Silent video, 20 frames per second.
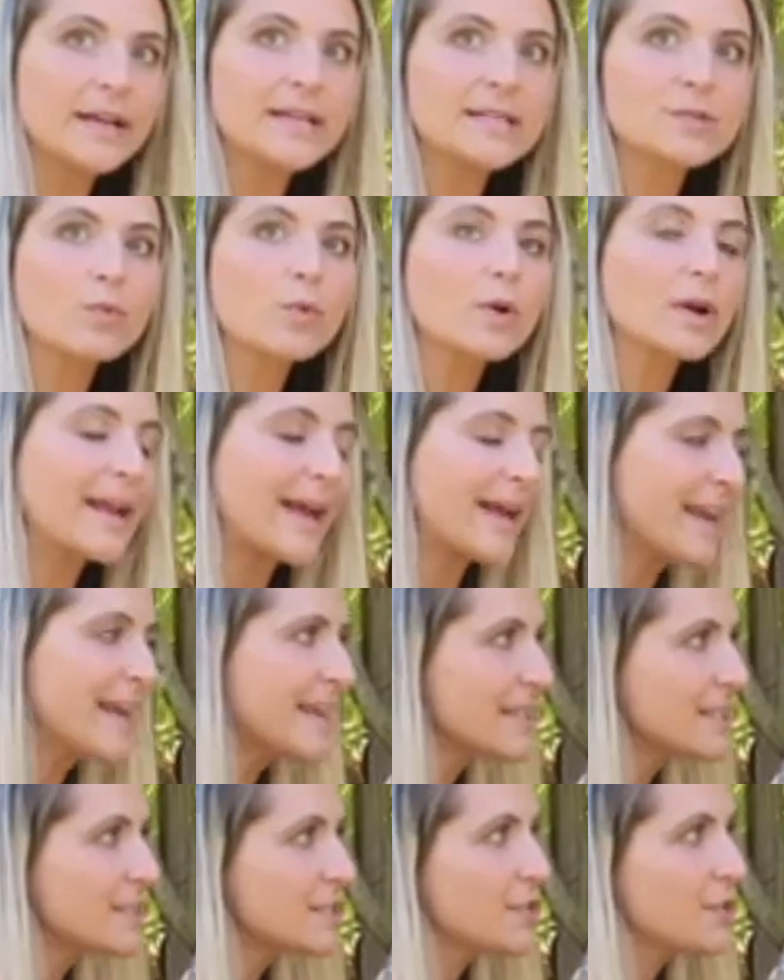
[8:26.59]
is we're
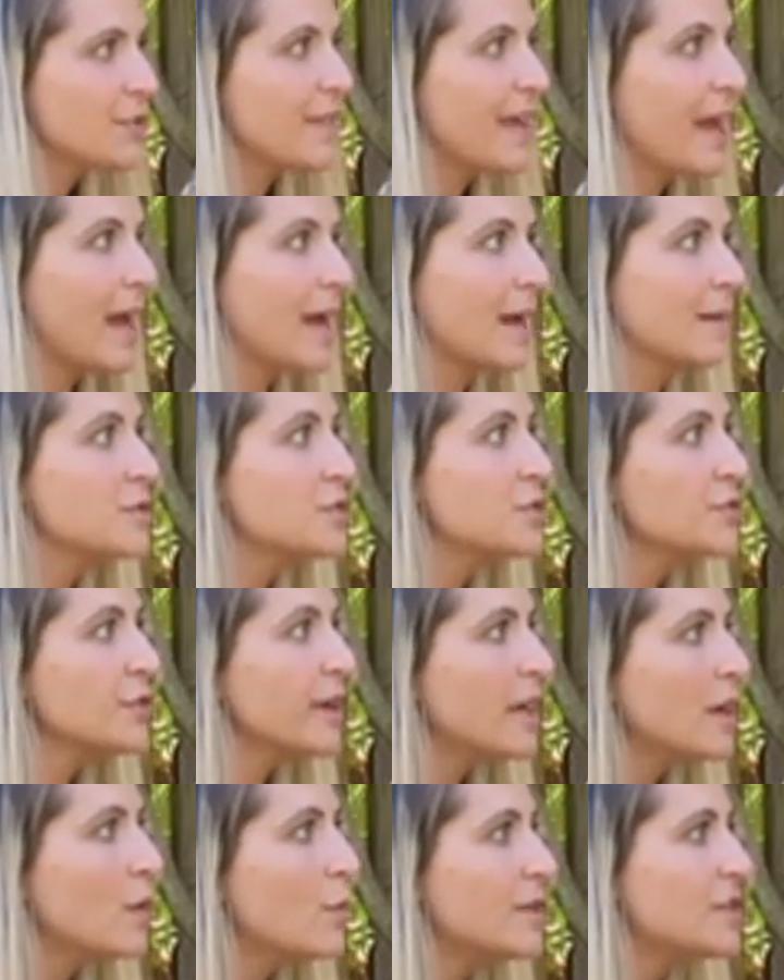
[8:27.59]
getting into the
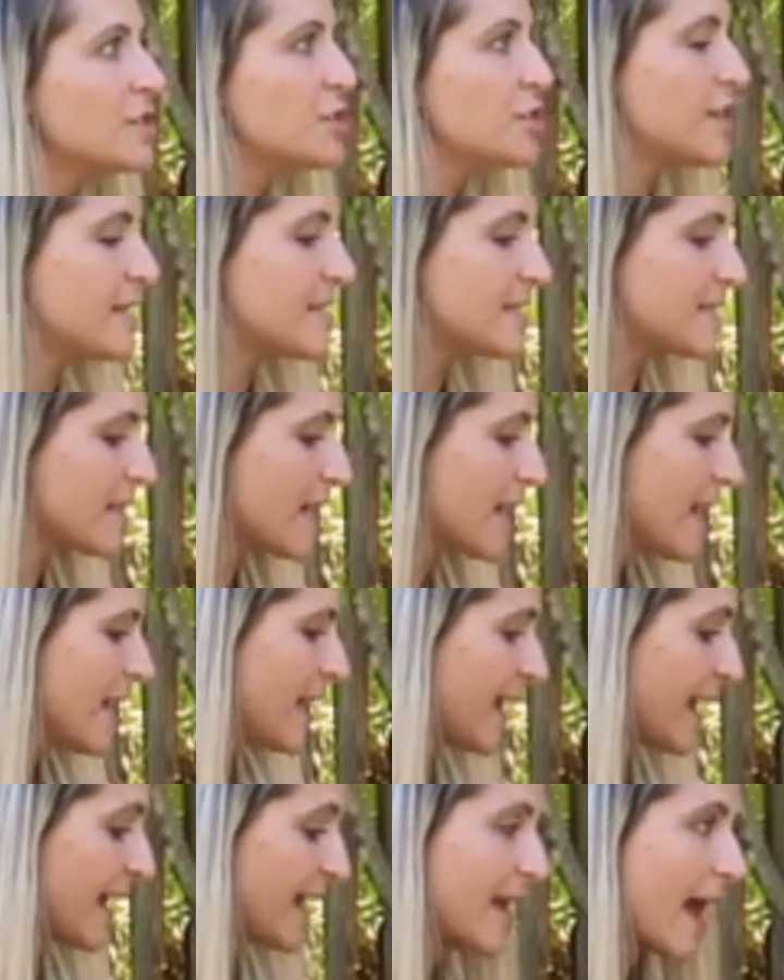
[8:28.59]
hamstring, which is
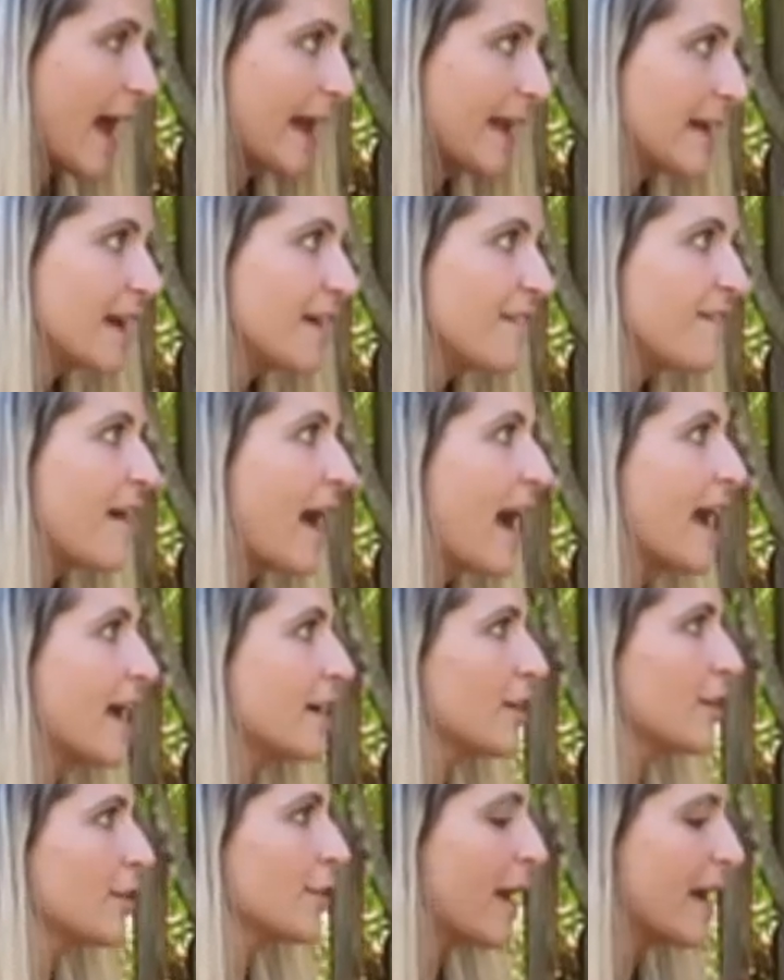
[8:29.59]
igniting a
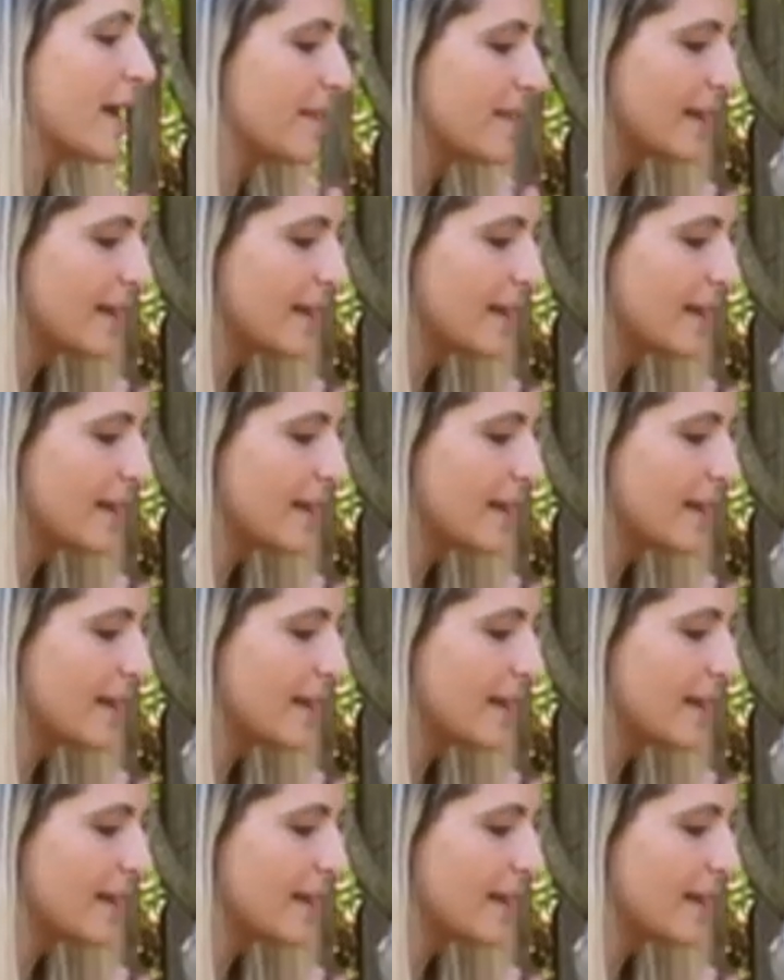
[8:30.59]
fire, right?